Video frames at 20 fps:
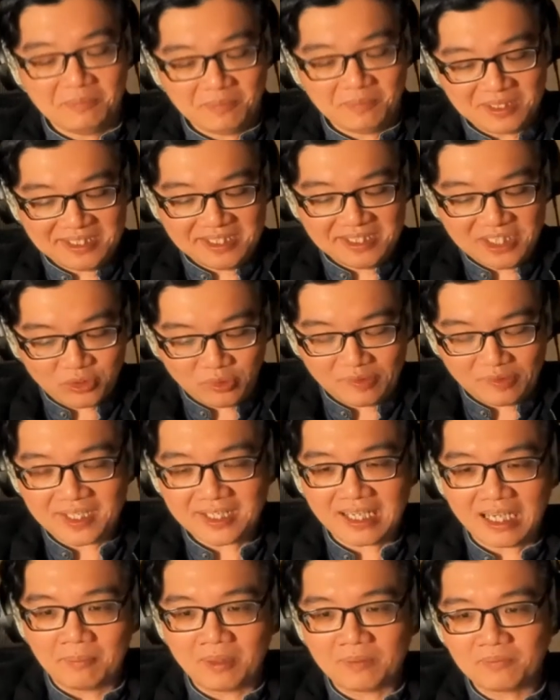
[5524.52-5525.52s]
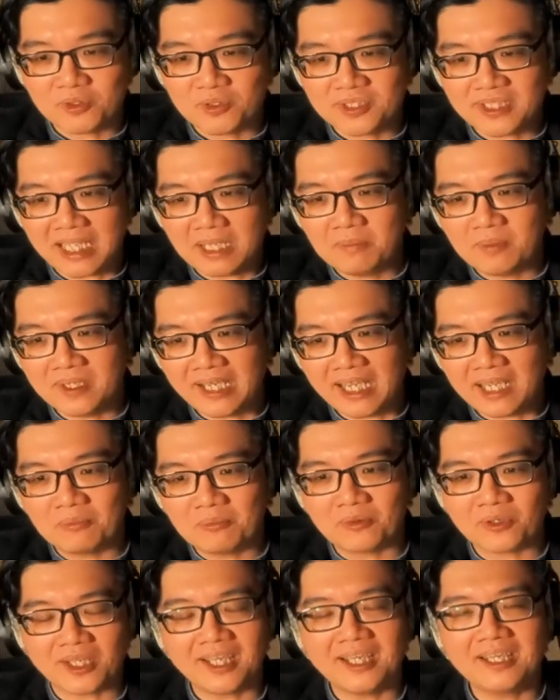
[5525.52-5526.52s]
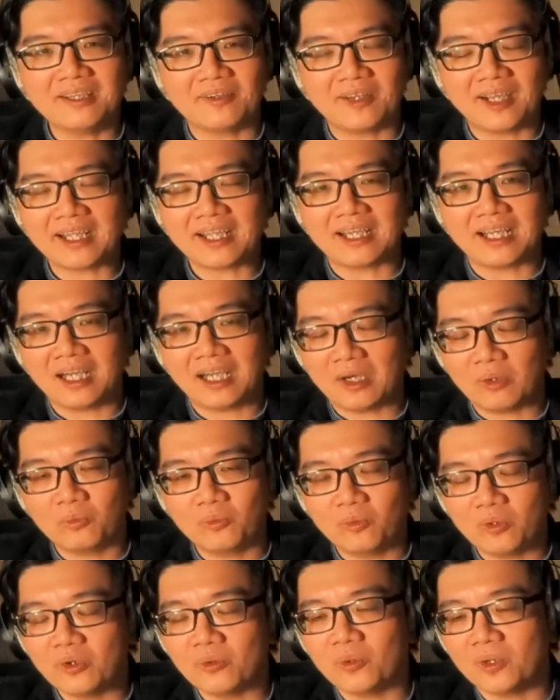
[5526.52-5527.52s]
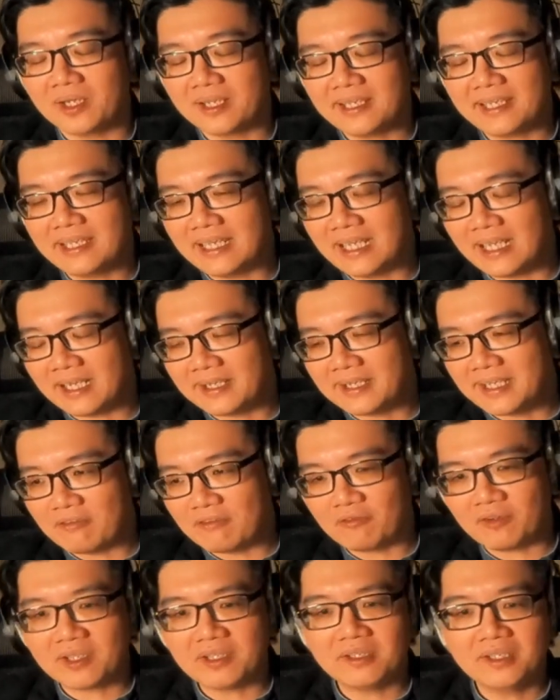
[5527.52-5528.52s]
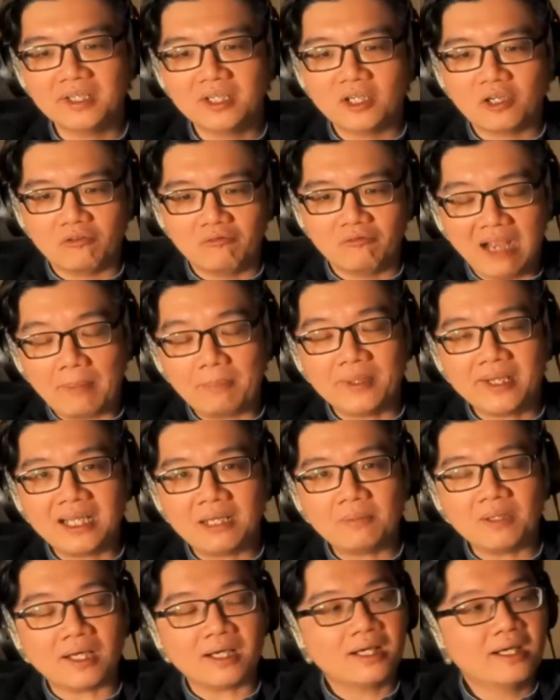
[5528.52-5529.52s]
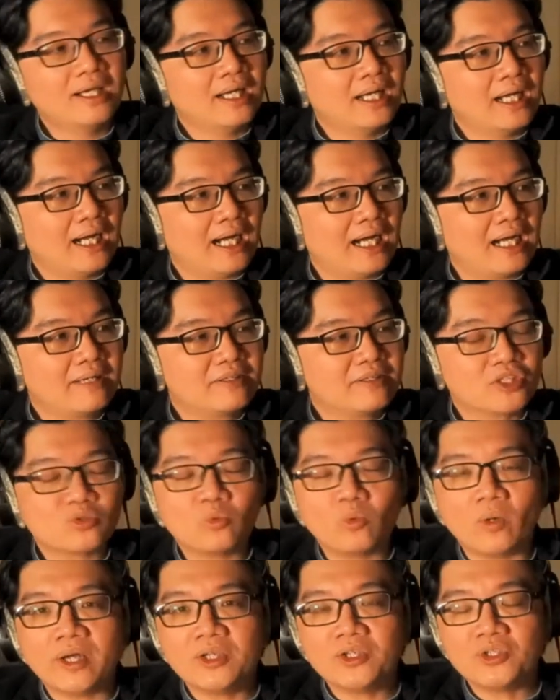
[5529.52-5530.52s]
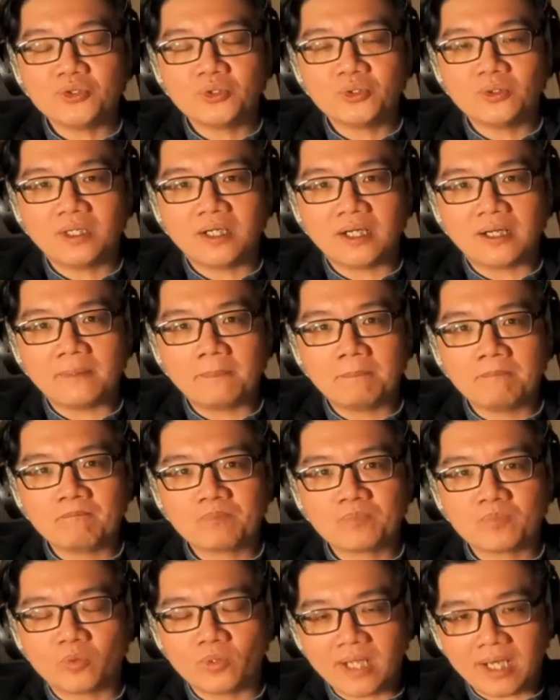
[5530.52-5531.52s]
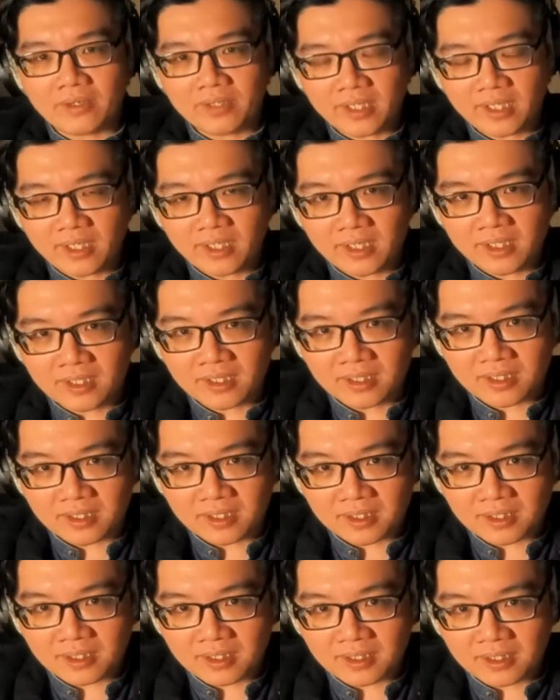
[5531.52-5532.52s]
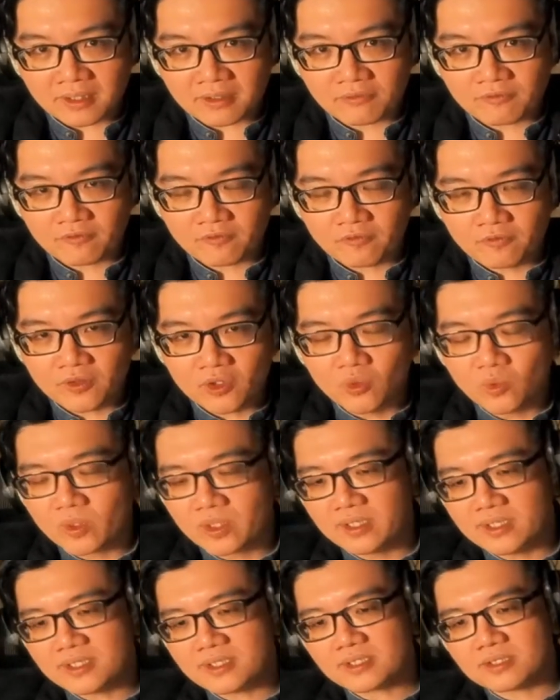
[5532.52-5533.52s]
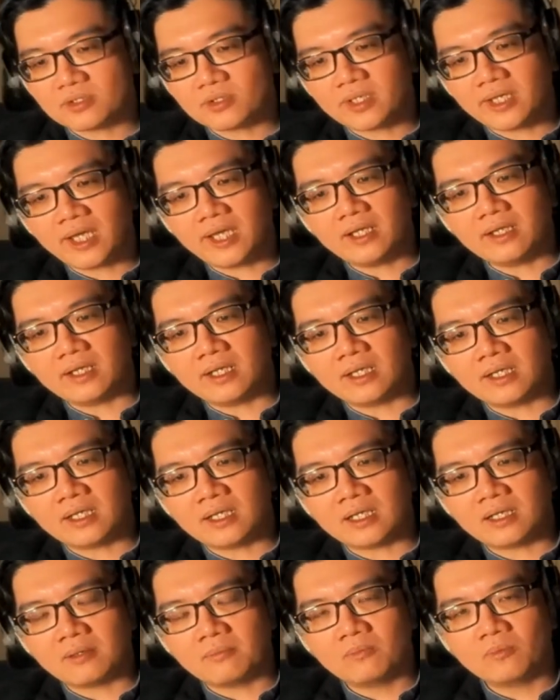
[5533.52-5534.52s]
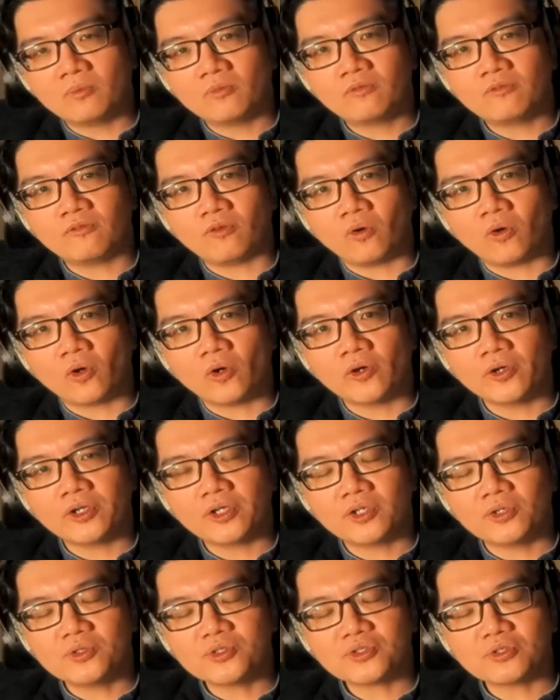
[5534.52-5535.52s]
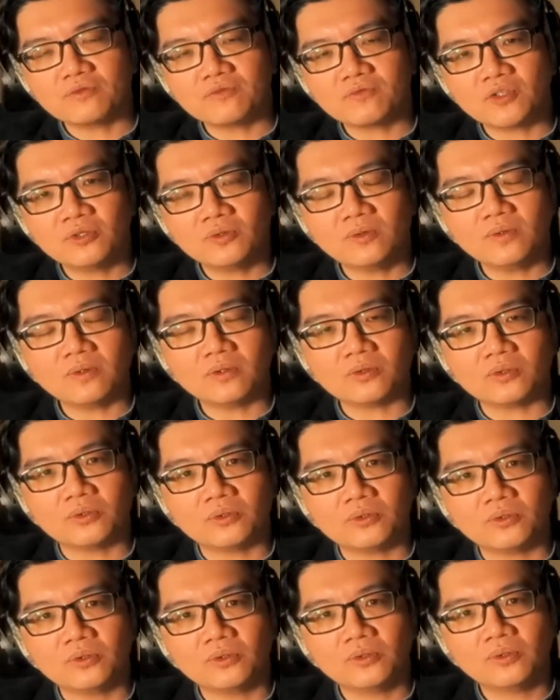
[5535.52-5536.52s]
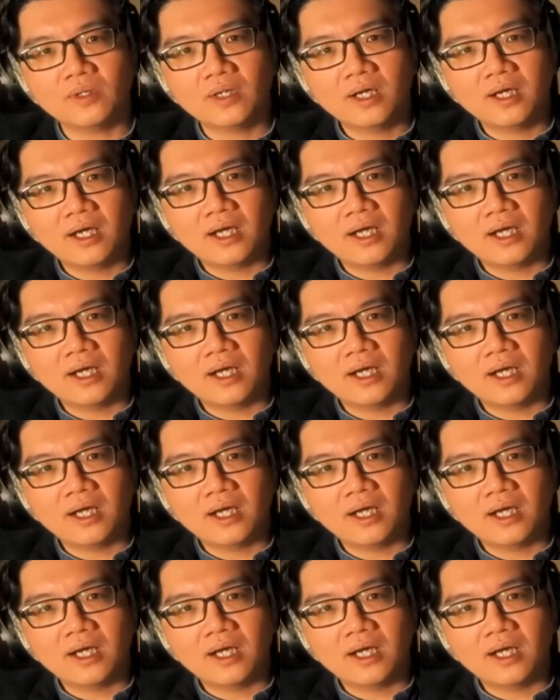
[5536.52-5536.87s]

But since we already come up to 10 p.m., okay, all right, uh, we would uh, definitely wrap it up. Lah. I just want to um, put out a uh, few words, okay, um, for those of you who